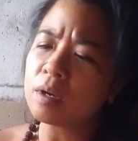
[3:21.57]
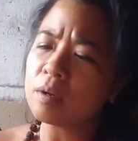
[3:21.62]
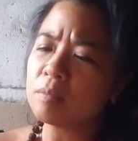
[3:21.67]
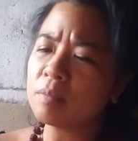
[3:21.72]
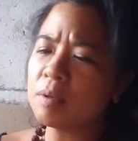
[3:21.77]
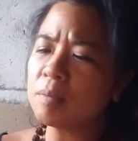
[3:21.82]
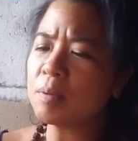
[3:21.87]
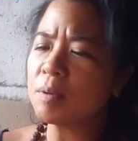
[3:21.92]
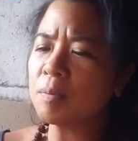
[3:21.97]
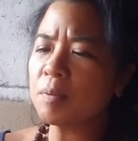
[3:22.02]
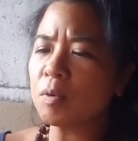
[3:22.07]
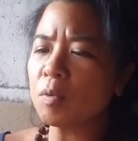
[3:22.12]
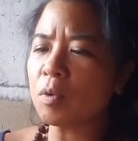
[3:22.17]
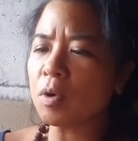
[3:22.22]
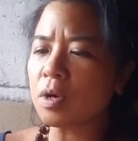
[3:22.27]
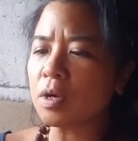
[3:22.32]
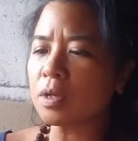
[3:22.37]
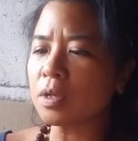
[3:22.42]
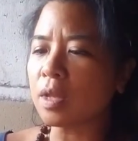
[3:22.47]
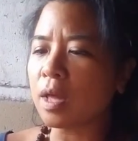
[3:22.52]
People
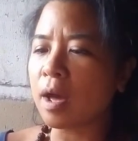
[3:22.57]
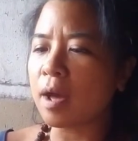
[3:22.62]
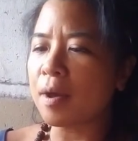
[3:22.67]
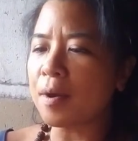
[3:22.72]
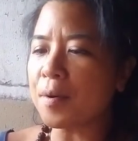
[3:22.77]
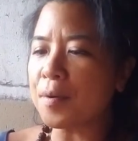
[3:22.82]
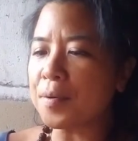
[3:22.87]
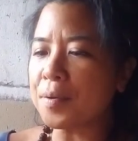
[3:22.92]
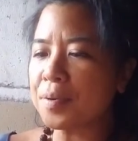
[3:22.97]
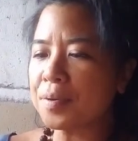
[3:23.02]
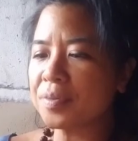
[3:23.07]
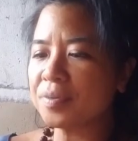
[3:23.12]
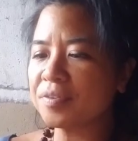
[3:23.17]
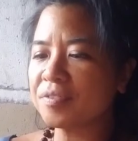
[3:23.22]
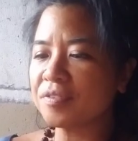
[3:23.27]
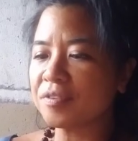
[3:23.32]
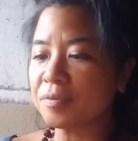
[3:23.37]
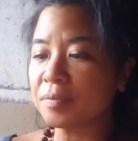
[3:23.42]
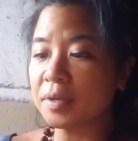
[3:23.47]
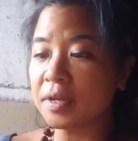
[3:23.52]
work a lot
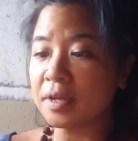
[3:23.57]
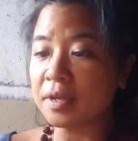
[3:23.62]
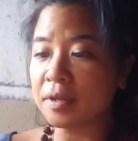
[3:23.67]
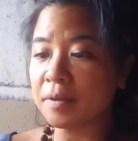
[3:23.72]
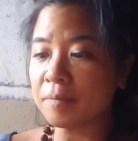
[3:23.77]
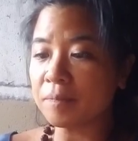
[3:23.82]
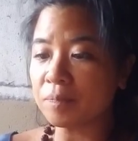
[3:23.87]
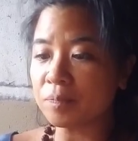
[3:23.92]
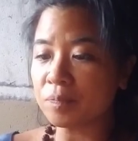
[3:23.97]
for me